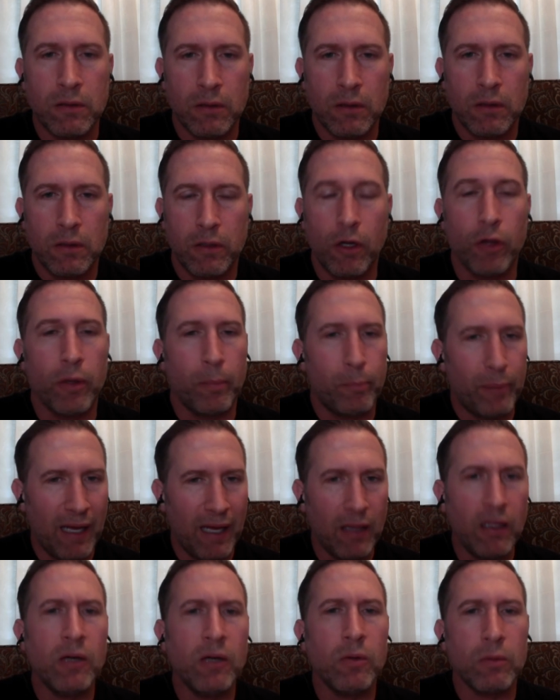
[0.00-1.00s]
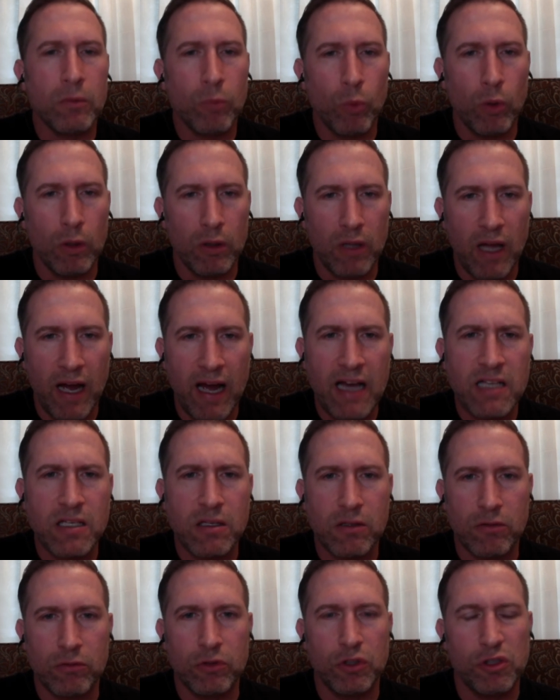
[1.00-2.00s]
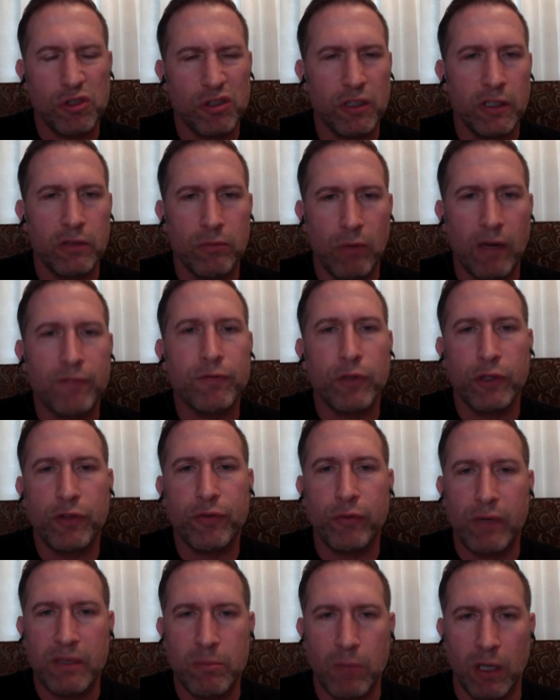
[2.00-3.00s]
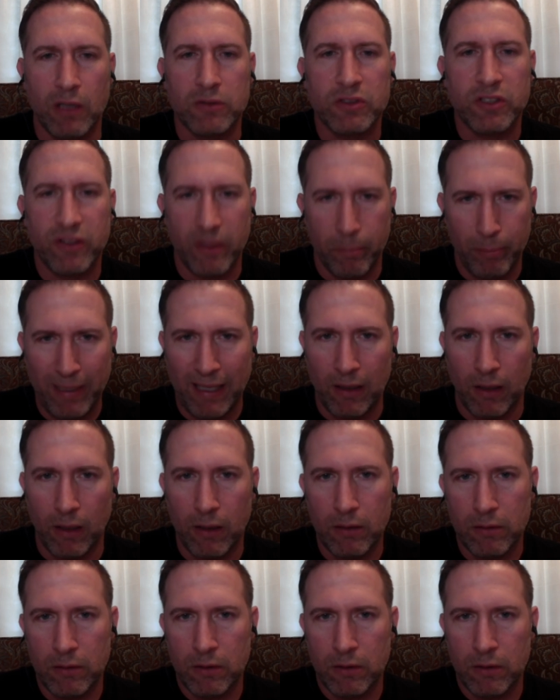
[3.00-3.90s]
No, the pellet will last usually roughly 3 months. The pellet.